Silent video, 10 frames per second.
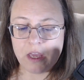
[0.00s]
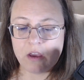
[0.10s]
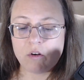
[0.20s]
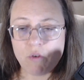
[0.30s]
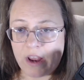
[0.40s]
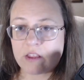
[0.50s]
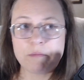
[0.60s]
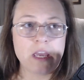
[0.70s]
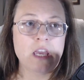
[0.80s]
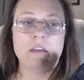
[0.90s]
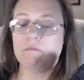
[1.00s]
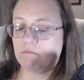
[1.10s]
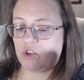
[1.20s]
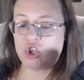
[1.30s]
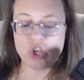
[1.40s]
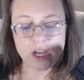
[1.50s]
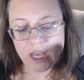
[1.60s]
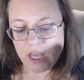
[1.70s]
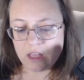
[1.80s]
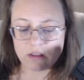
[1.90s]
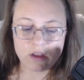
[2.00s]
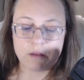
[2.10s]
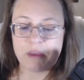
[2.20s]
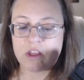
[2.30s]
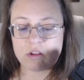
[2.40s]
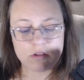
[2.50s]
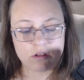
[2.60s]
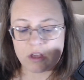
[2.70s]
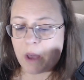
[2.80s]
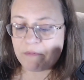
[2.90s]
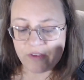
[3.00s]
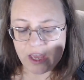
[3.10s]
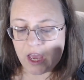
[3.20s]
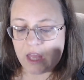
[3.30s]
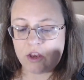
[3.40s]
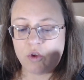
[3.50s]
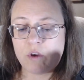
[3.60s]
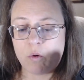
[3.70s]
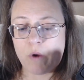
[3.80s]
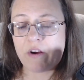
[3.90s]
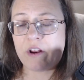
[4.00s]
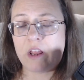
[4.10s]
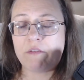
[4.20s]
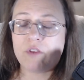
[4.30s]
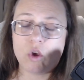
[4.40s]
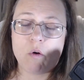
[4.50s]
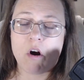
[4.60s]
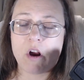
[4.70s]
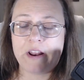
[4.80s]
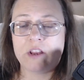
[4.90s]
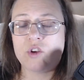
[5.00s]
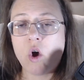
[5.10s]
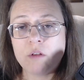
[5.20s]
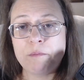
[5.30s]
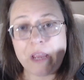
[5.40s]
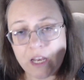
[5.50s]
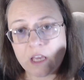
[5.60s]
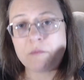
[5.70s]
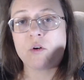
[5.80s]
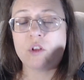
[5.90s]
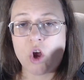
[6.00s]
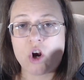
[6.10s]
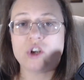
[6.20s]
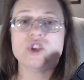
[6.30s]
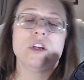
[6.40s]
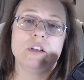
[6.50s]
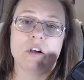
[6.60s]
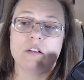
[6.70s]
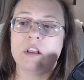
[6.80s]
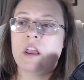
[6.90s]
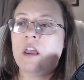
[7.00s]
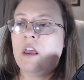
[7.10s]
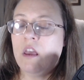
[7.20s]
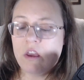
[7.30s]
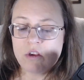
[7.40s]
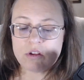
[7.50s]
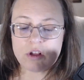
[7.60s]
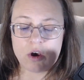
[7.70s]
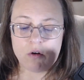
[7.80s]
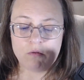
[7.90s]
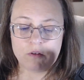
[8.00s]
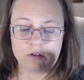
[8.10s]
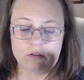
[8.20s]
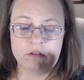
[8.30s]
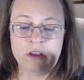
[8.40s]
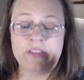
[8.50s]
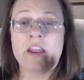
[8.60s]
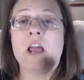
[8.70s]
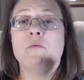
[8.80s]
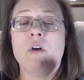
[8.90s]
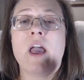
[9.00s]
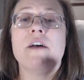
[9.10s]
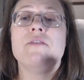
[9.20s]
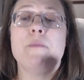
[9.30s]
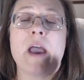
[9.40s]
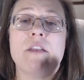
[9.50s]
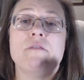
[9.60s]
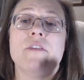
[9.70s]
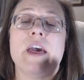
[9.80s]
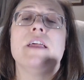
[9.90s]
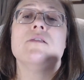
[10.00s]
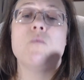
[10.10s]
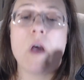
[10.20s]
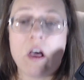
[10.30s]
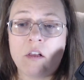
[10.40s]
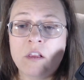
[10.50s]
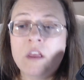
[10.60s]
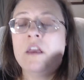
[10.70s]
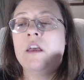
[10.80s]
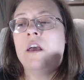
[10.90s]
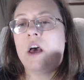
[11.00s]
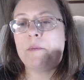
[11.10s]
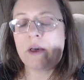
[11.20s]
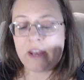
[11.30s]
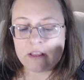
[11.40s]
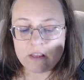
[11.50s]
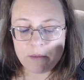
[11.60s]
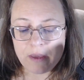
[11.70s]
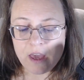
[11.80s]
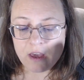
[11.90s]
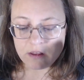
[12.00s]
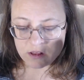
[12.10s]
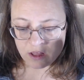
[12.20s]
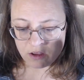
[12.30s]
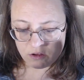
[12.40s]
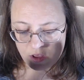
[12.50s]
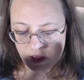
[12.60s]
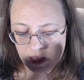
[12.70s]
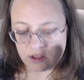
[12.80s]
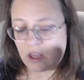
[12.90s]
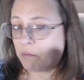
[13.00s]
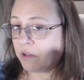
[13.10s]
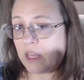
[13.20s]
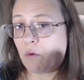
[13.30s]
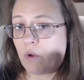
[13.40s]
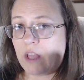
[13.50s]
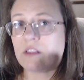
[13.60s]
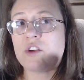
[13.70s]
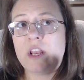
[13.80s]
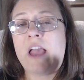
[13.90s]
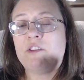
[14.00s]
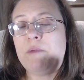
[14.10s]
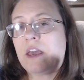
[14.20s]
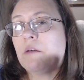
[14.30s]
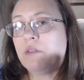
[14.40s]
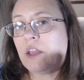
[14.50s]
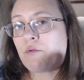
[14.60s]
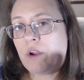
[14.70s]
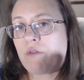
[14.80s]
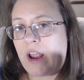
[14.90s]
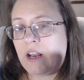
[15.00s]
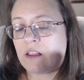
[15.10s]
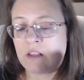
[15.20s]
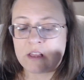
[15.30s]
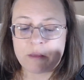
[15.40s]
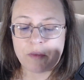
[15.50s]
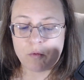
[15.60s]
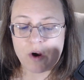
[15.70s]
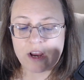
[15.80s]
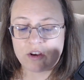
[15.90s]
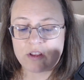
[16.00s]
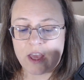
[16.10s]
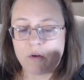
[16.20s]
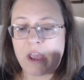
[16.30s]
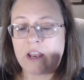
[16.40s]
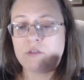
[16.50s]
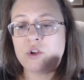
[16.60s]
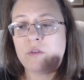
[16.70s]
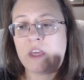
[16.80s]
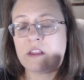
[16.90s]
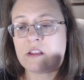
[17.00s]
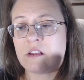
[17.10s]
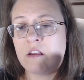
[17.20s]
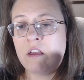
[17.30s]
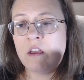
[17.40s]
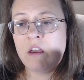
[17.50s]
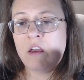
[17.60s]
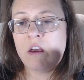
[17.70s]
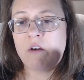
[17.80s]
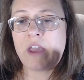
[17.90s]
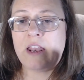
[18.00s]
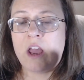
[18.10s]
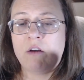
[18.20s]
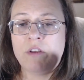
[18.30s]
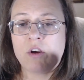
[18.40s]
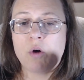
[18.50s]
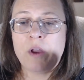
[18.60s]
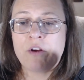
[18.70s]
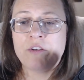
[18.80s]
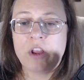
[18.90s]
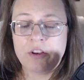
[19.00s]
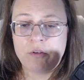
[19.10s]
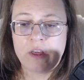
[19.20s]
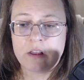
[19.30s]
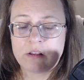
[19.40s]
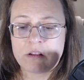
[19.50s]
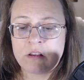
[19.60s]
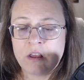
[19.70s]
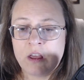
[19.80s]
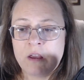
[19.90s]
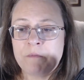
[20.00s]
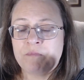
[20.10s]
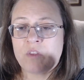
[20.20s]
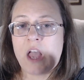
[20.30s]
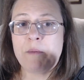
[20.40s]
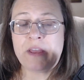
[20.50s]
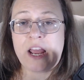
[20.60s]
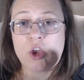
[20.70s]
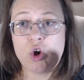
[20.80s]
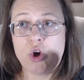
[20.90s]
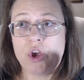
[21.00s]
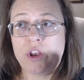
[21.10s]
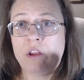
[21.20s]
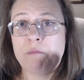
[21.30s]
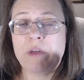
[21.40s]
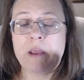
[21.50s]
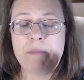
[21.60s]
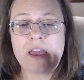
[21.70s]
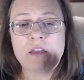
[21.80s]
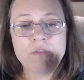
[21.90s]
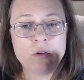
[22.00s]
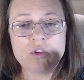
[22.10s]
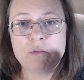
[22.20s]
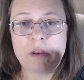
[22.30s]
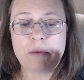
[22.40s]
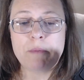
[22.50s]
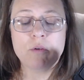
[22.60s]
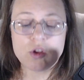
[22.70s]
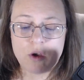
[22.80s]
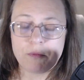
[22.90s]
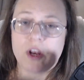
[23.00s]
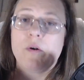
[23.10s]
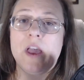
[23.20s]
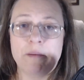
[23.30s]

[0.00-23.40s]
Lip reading: great. It's going to be chunky, it's going to be comfy, and you can wear it if you are an adult, medium, or large adult. So, and then I will have the pattern for that as well up on Etsy, because it's going to have to be a complete rewrite. It's not something where I can just say, okay, now do this. Okay, now go here and do this. I mean, I could, but it may confuse too many people, so I'm going to go ahead and